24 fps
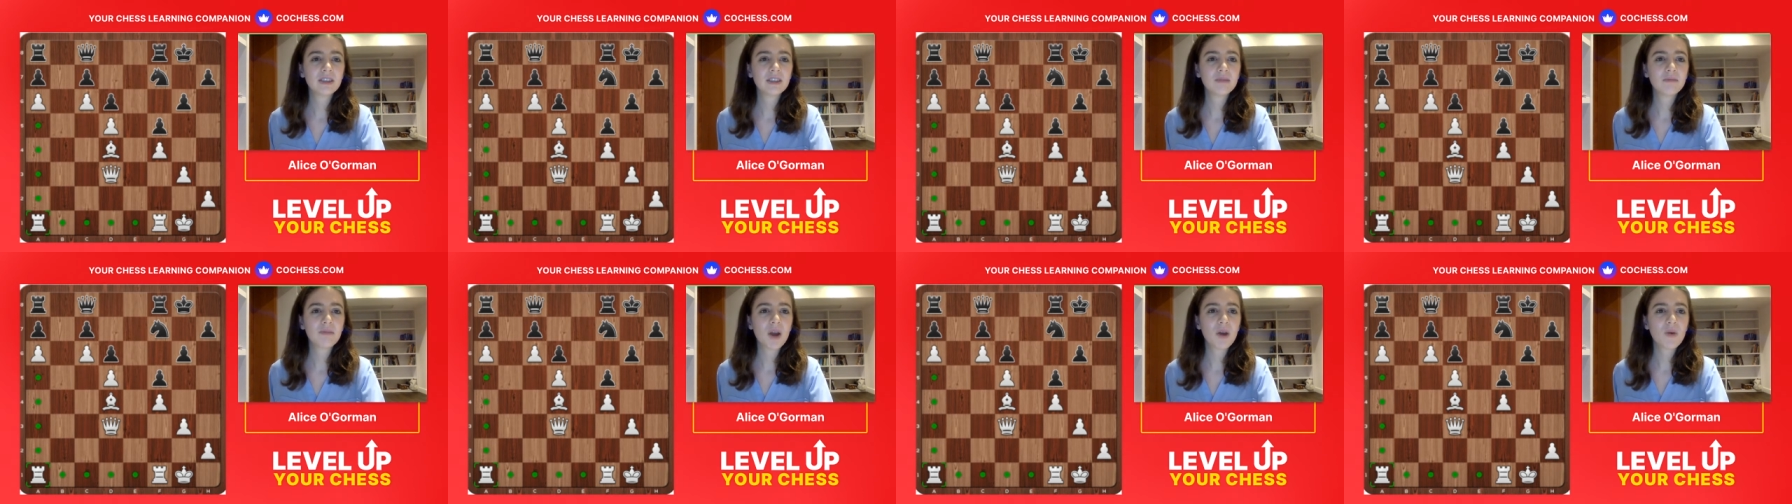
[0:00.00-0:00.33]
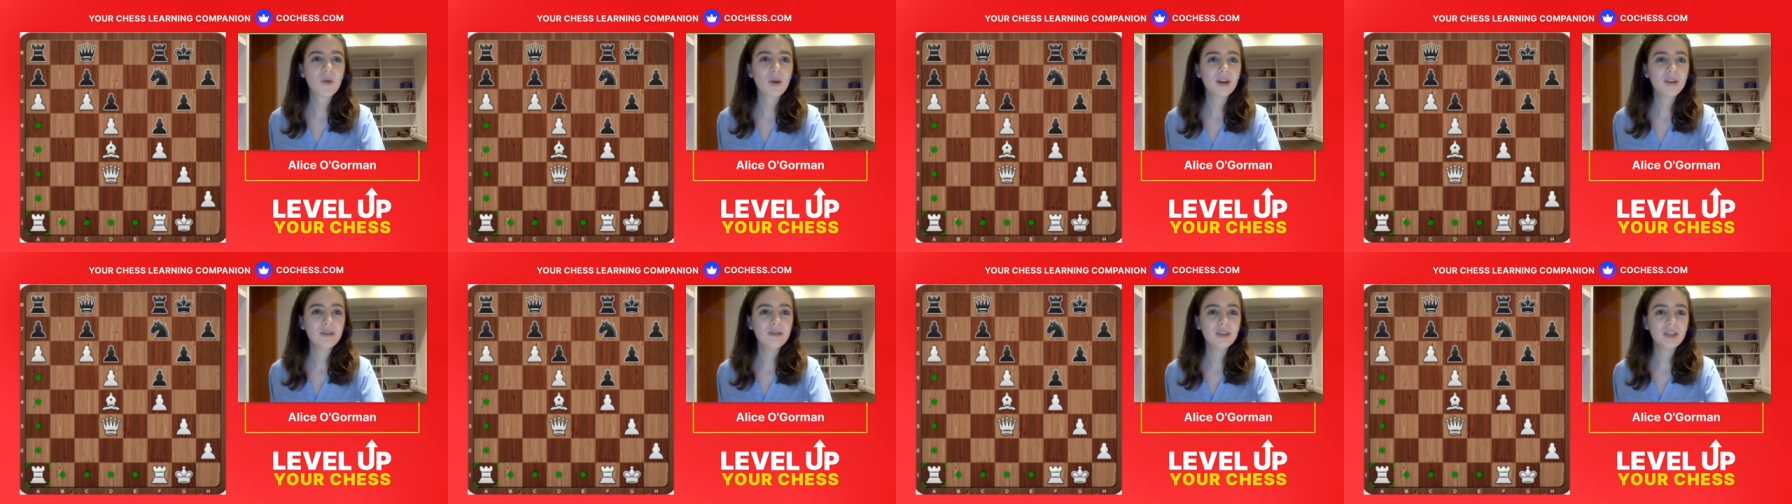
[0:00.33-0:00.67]
My
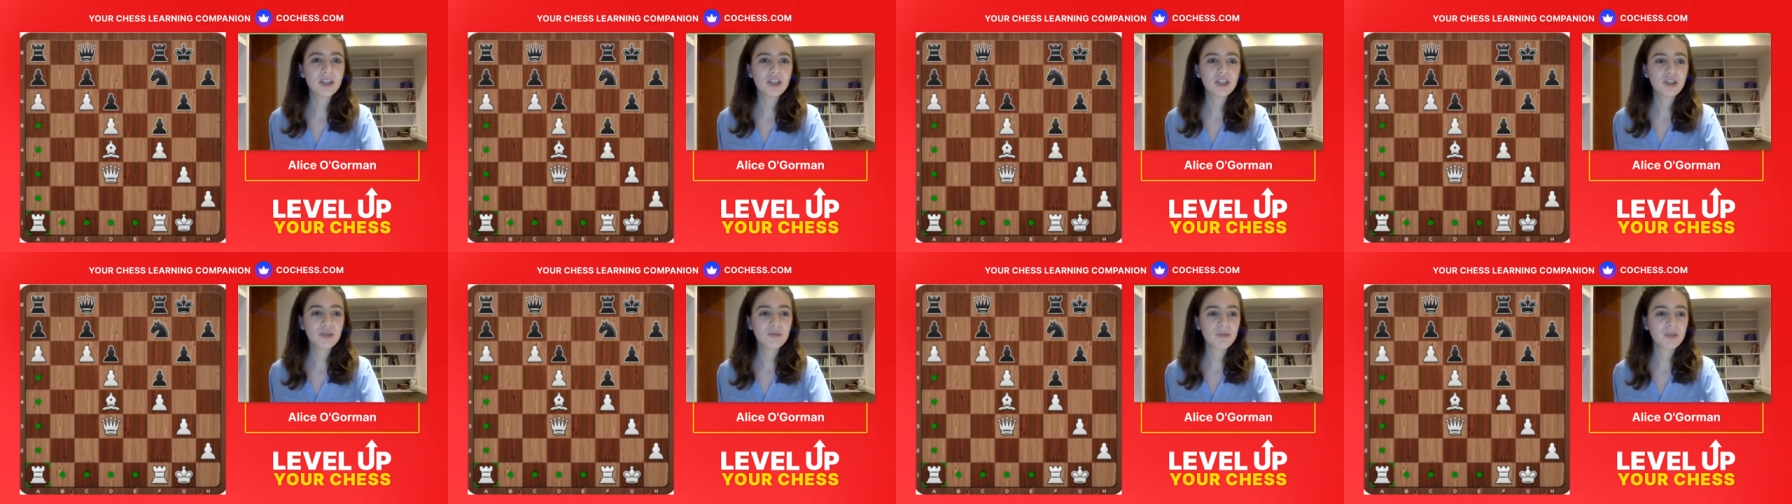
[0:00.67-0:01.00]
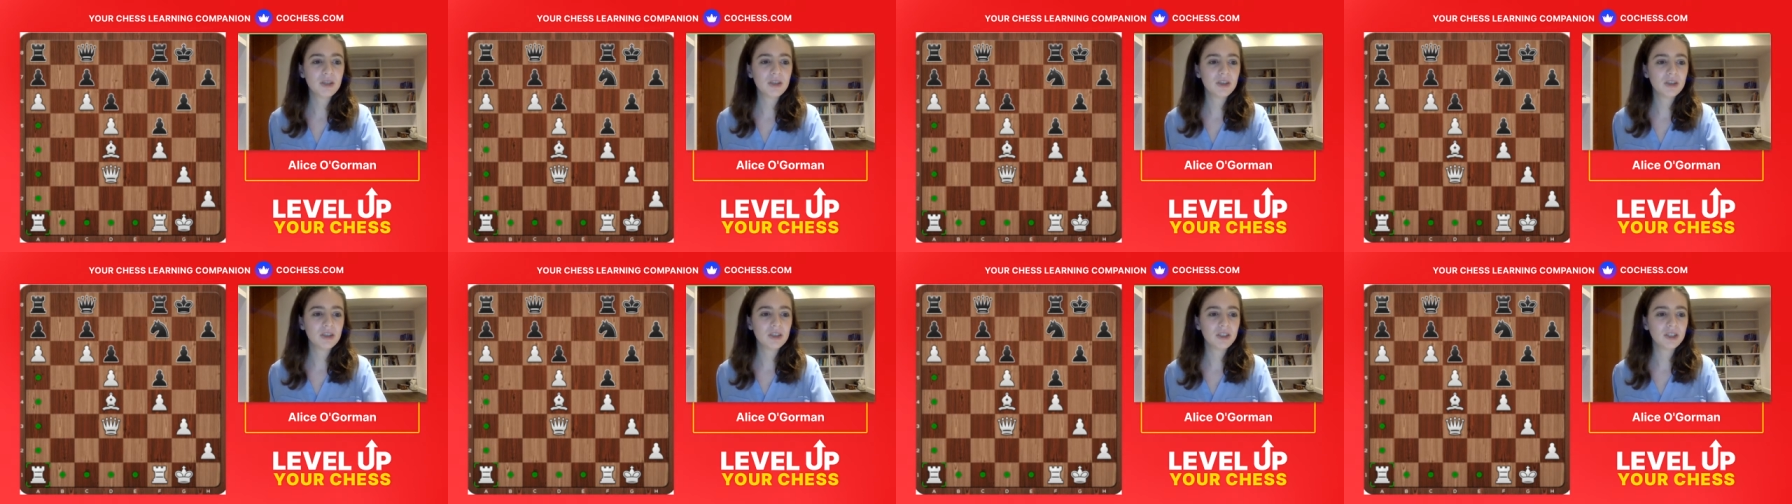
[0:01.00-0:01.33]
Wi-Fi should be
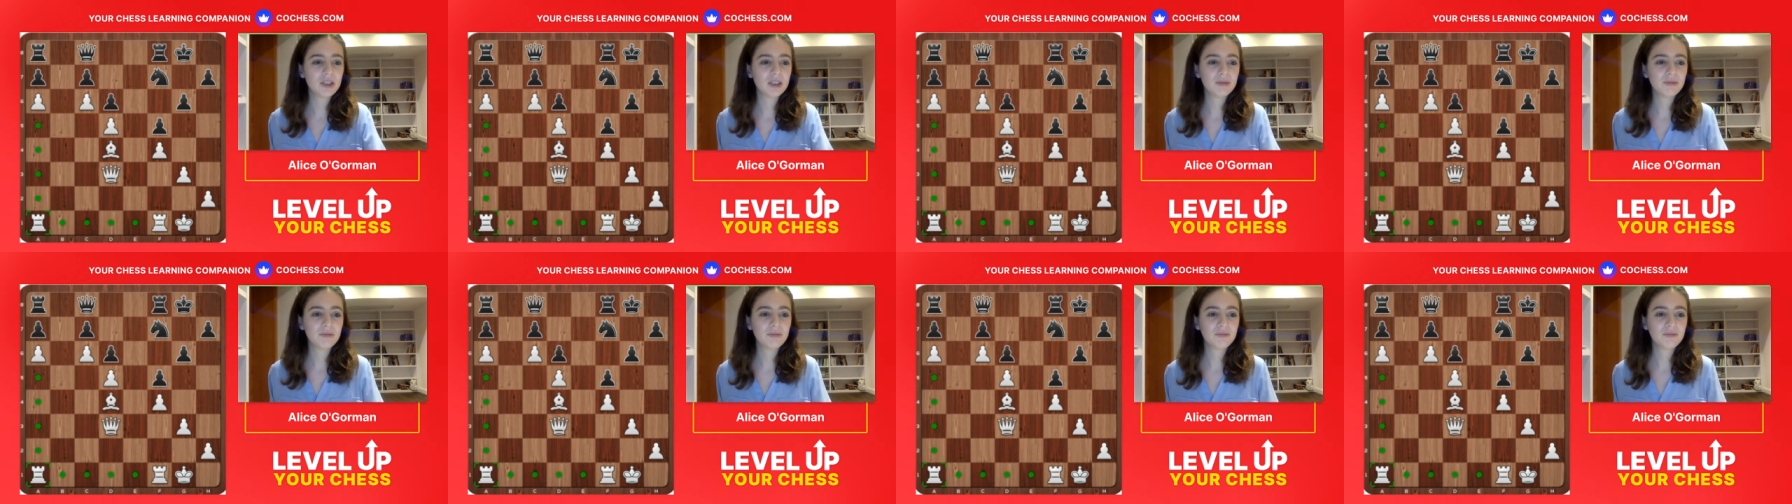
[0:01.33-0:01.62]
good.